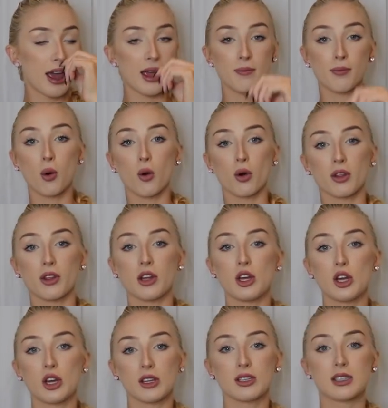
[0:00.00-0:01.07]
important that
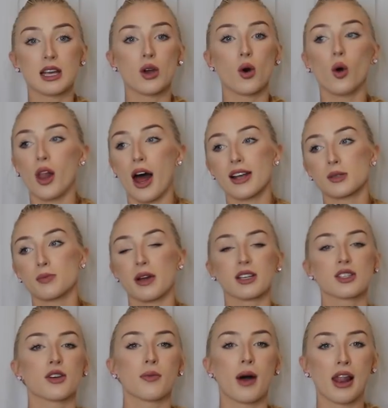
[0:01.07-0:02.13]
you can see all
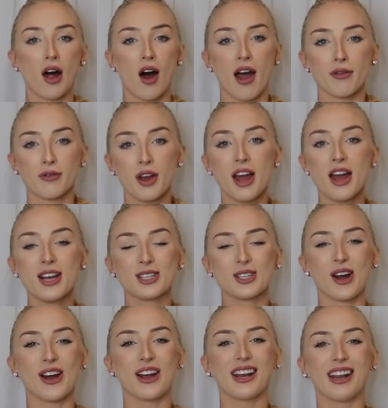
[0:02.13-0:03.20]
aspects of my life.
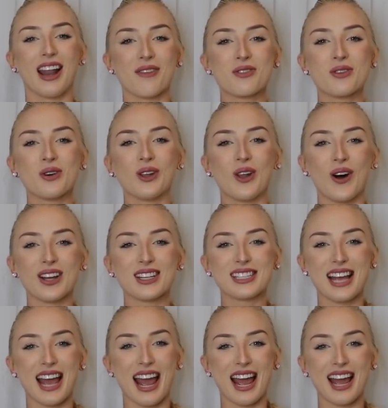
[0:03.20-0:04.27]
So love you all
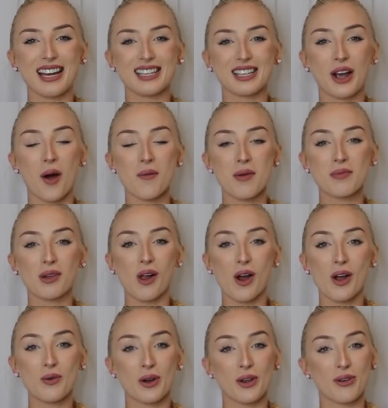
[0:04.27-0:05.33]
lots, and comment
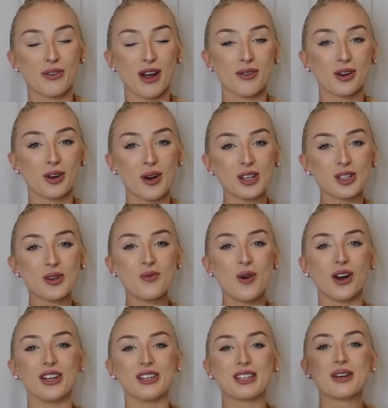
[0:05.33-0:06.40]
below what your favorite question
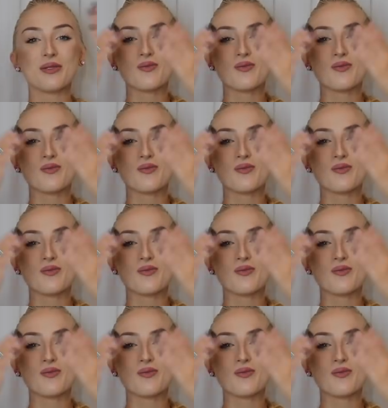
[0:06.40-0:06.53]
was.